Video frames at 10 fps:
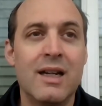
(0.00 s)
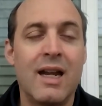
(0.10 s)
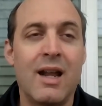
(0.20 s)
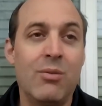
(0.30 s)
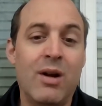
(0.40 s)

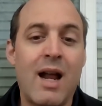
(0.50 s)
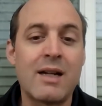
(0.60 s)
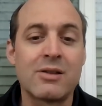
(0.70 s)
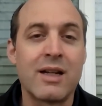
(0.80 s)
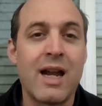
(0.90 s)
And what
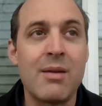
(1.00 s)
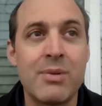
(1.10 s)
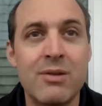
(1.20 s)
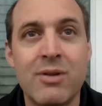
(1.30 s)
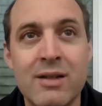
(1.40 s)
actually
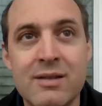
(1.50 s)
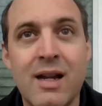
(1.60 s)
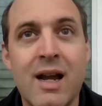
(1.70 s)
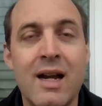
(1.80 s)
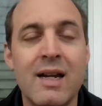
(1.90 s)
happened was
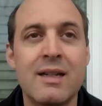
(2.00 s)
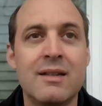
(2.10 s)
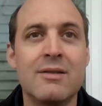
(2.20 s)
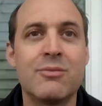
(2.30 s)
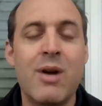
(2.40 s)

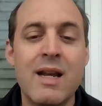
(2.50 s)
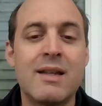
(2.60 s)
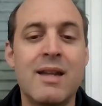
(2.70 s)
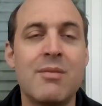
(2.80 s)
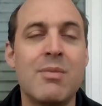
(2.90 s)
I
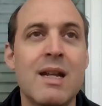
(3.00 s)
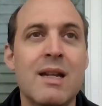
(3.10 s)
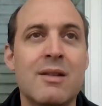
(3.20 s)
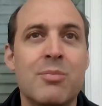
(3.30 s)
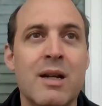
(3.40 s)
waited 10
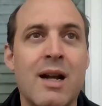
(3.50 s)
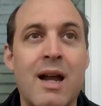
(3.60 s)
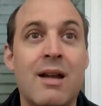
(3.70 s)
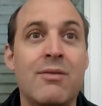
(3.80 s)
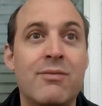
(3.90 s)
minutes, but
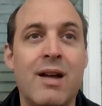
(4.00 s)
I